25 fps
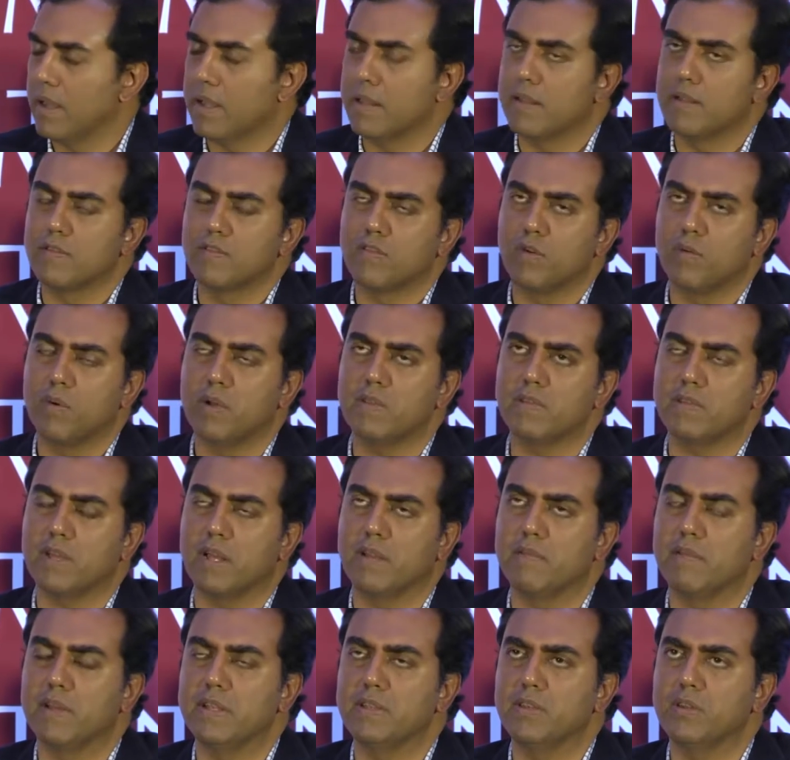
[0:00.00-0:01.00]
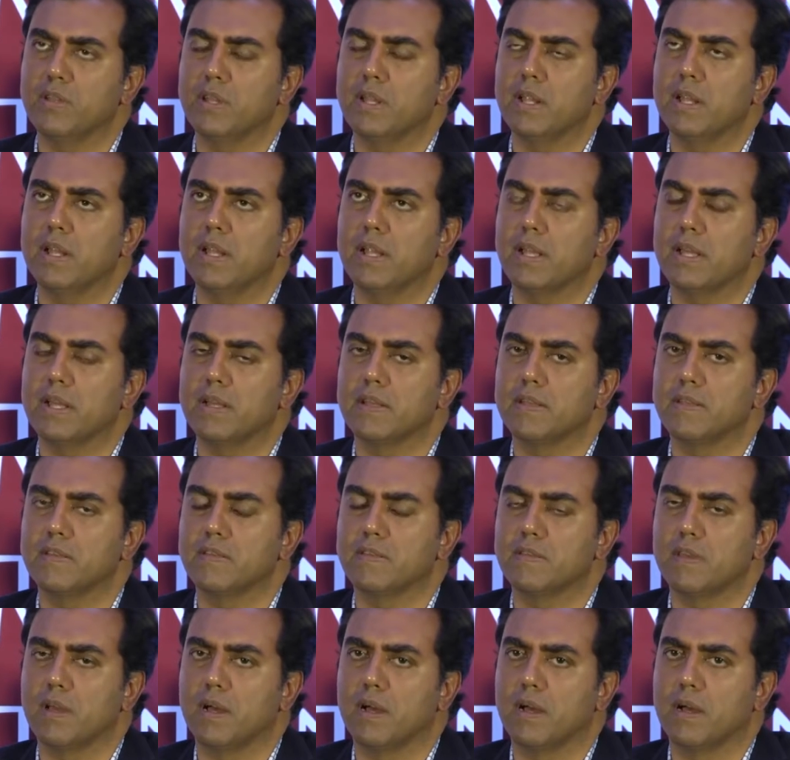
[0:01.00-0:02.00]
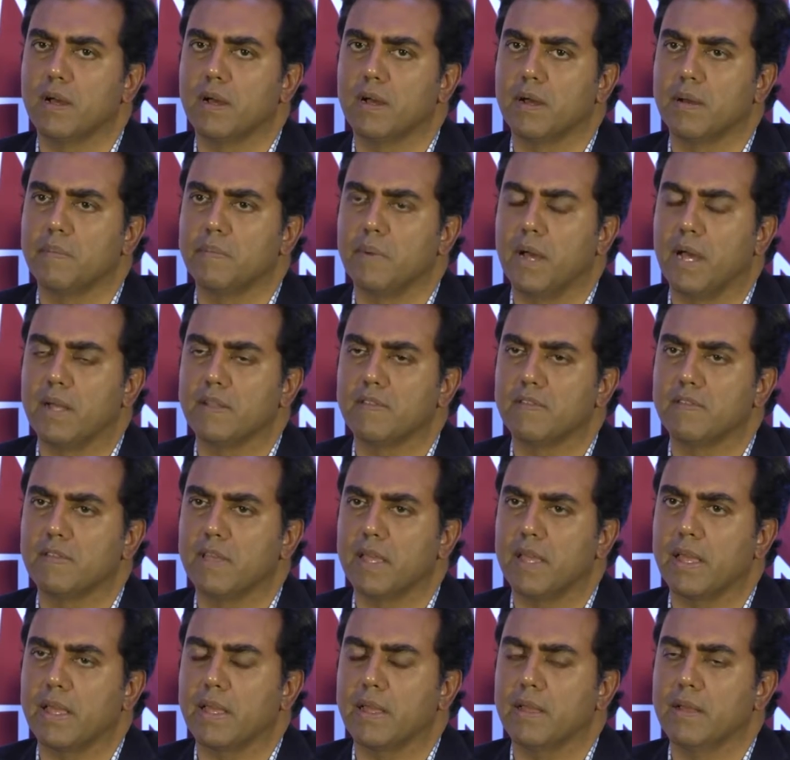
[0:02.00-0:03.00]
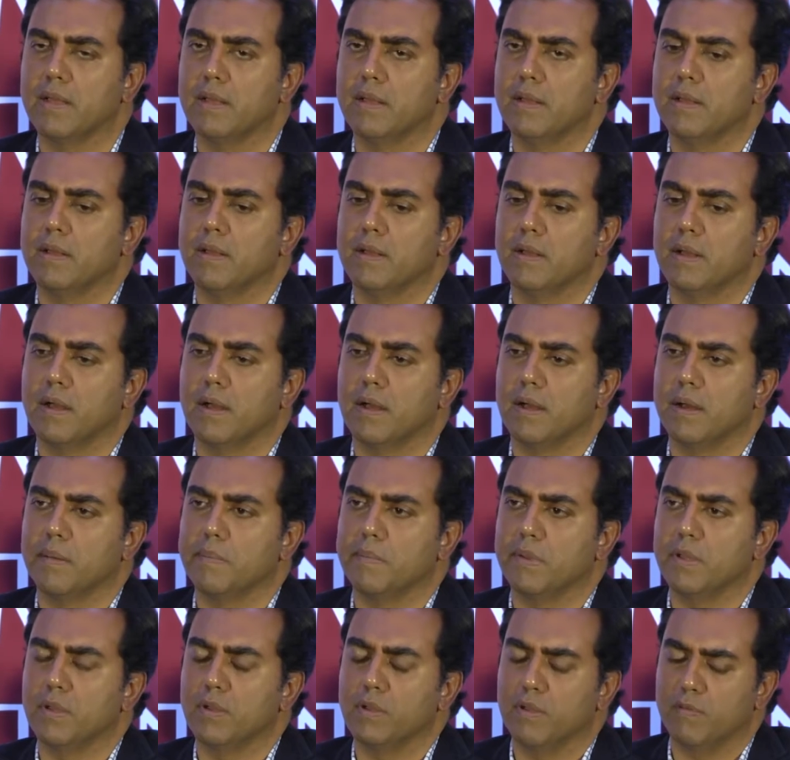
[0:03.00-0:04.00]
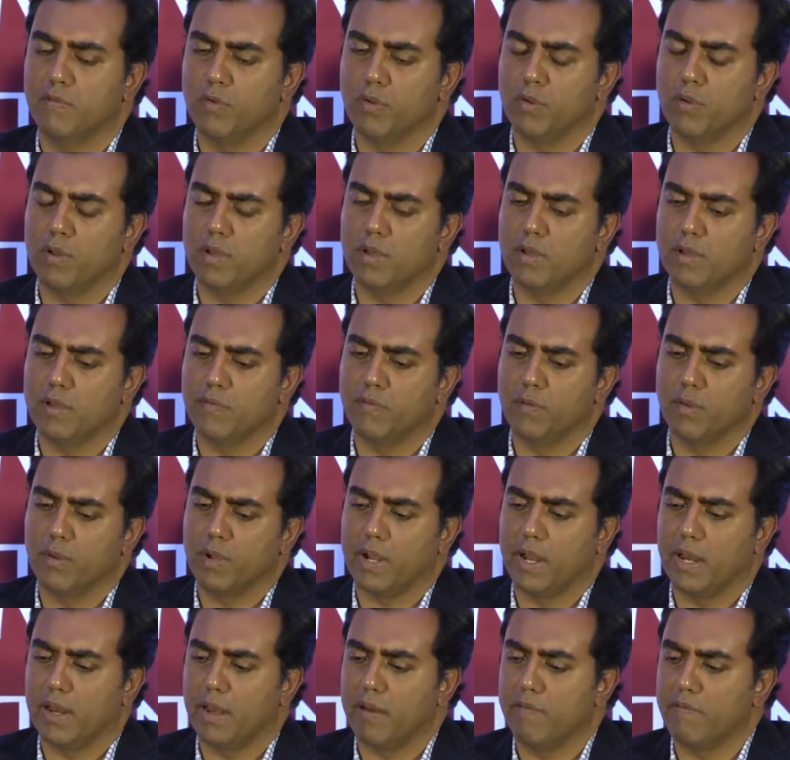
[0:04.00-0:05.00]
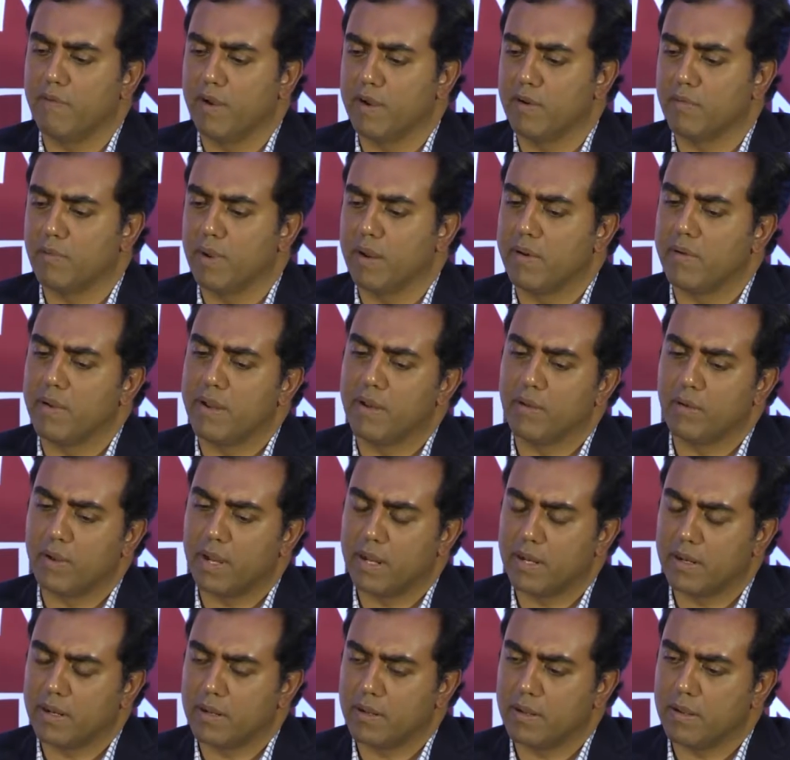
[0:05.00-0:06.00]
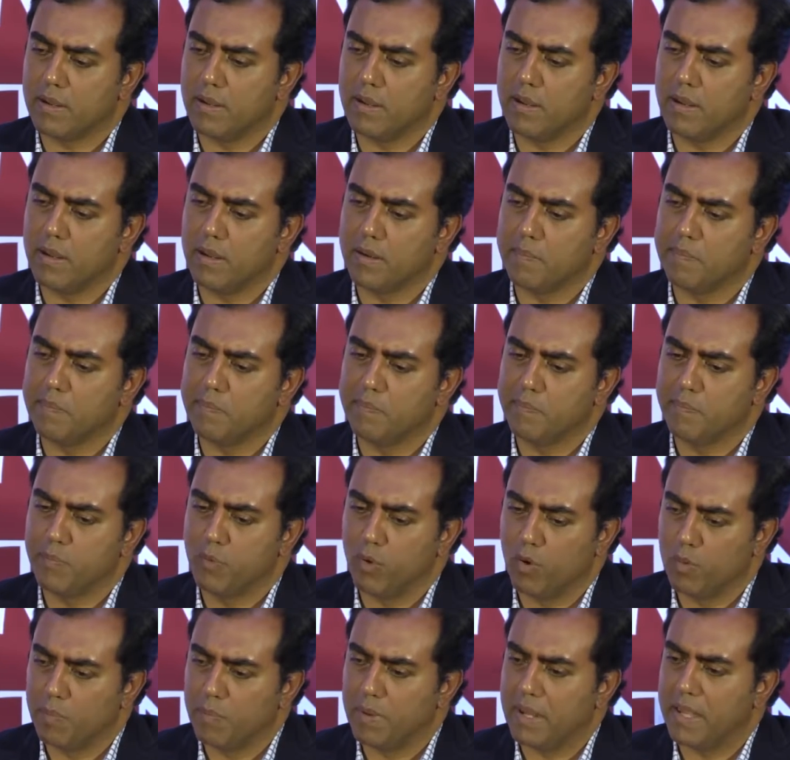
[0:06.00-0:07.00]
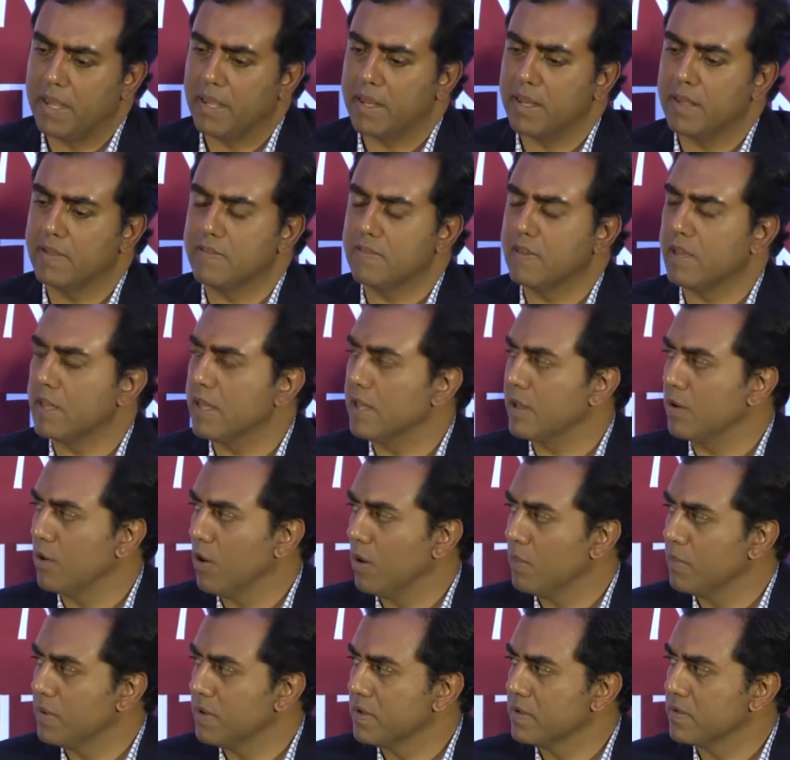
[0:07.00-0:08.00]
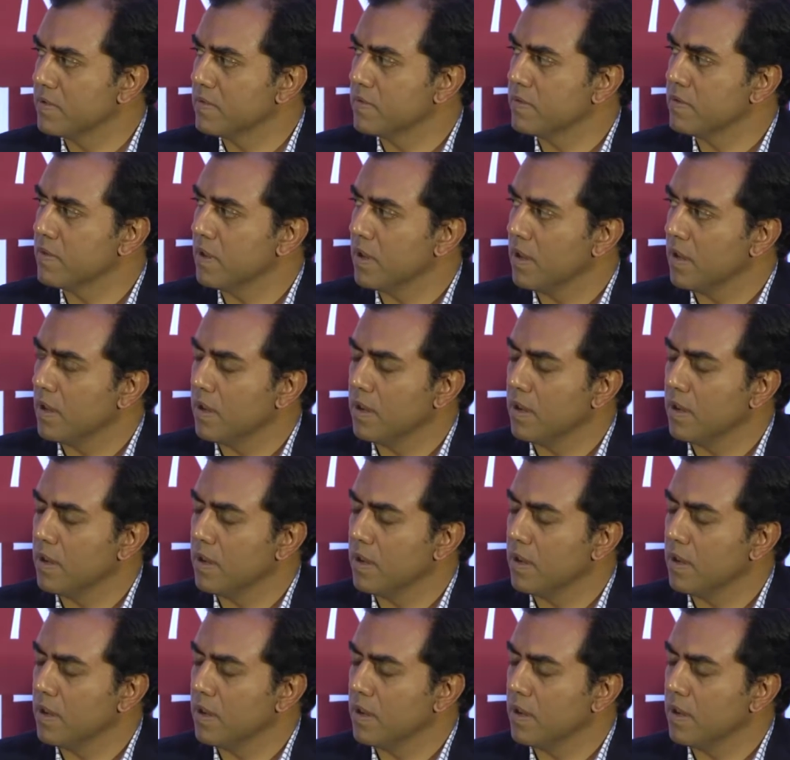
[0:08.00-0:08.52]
Right. So what's conventional is, I'd say, if you look at our fund one, right, look at pure play, let's say e-commerce